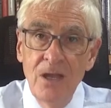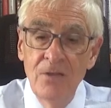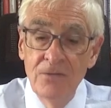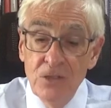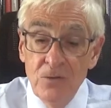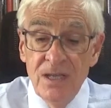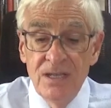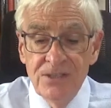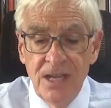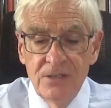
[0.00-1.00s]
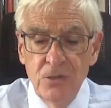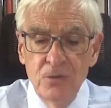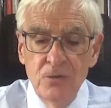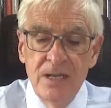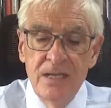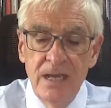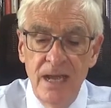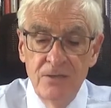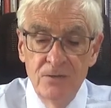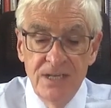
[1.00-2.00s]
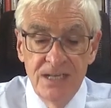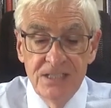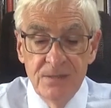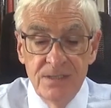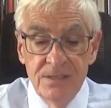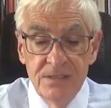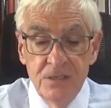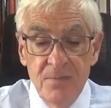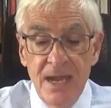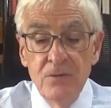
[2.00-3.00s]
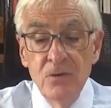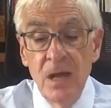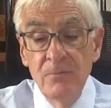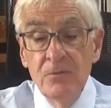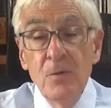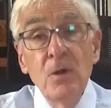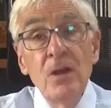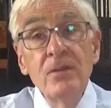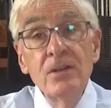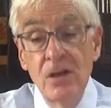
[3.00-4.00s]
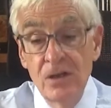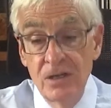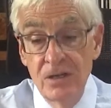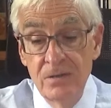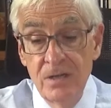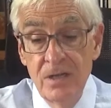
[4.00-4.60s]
And for 2 years I taught Greek and New Testament to men who come from all over Congo